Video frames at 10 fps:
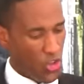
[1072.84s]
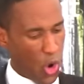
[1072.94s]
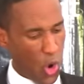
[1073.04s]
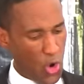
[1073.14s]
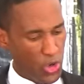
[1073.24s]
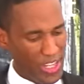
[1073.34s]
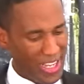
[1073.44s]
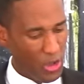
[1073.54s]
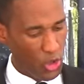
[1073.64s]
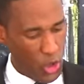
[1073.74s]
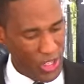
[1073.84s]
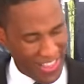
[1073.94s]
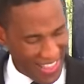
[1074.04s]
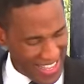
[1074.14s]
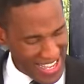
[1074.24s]
Sowed
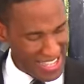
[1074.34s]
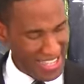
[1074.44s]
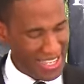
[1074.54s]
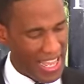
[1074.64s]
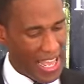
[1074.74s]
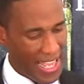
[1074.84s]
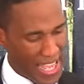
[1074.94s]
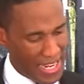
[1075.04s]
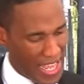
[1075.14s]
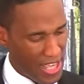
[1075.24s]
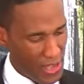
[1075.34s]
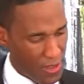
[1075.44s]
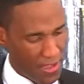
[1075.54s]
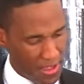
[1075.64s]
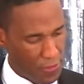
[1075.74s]
good seed in
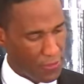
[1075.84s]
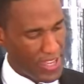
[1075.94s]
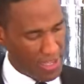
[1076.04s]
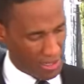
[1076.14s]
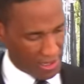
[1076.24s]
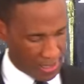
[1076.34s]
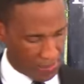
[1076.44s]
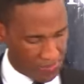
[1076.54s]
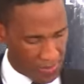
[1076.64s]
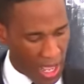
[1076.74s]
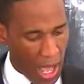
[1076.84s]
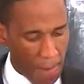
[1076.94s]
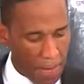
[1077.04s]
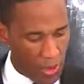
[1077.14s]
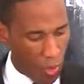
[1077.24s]
his field.
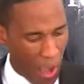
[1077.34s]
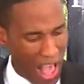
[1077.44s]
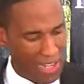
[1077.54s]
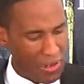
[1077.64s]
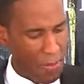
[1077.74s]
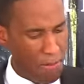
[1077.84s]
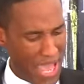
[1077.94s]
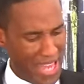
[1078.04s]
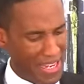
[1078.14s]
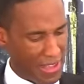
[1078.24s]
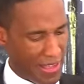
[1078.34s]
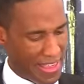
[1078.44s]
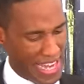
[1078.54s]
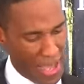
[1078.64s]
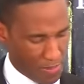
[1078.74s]
But while men
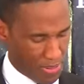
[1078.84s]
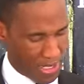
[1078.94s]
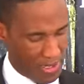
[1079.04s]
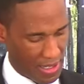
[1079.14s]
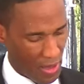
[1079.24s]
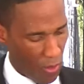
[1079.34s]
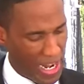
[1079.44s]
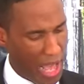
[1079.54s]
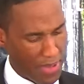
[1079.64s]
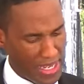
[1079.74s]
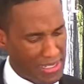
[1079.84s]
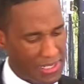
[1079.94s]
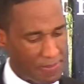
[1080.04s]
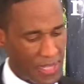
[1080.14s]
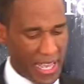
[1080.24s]
slept, what
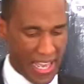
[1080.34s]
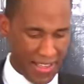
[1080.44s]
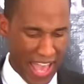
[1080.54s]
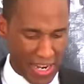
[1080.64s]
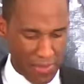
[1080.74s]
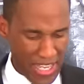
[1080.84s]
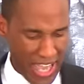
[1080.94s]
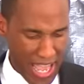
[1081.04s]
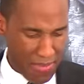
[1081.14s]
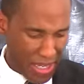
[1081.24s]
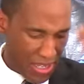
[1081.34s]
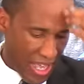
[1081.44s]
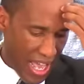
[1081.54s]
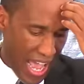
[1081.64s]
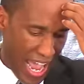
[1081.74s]
happened? His enemy came
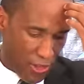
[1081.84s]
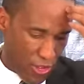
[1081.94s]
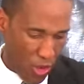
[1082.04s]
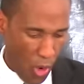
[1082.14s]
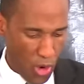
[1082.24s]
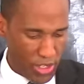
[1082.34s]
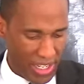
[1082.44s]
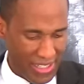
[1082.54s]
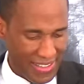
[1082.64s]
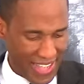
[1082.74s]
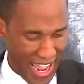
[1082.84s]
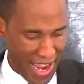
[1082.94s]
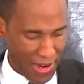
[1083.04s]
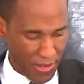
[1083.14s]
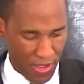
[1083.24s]
and sowed
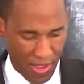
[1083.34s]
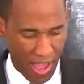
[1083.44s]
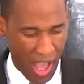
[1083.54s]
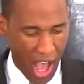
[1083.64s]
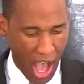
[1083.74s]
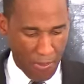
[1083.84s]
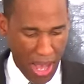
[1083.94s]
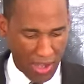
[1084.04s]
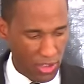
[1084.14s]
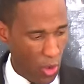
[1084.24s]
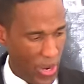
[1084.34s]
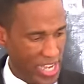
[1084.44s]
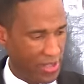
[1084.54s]
tares among the